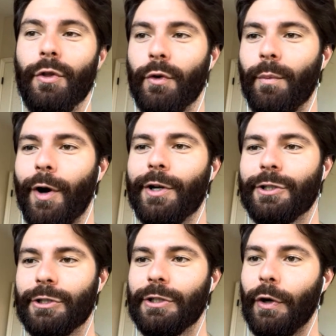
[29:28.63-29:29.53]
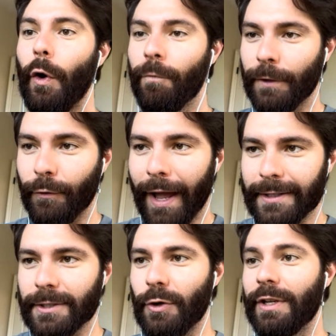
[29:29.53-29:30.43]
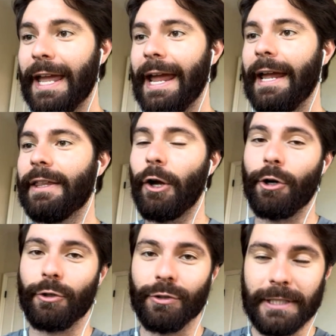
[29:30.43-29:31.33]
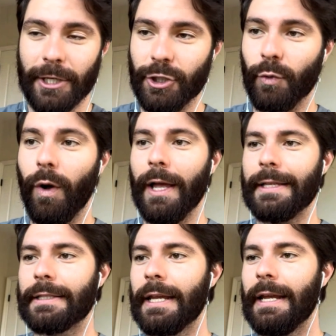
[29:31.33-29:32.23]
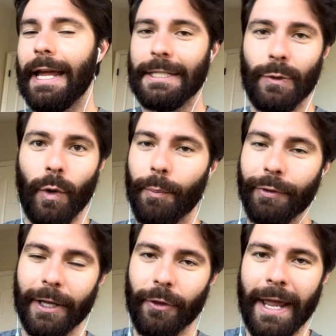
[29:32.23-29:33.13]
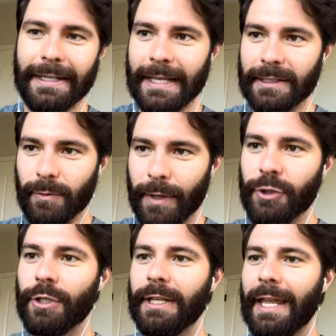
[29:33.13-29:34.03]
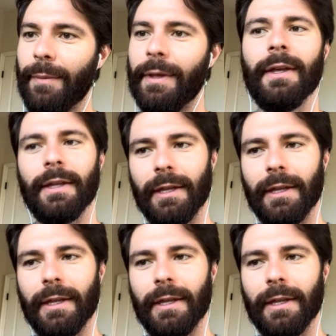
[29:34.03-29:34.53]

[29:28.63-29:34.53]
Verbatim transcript: through march so hopefully rice is okay the article said she was and she won't play in the next exhibition game.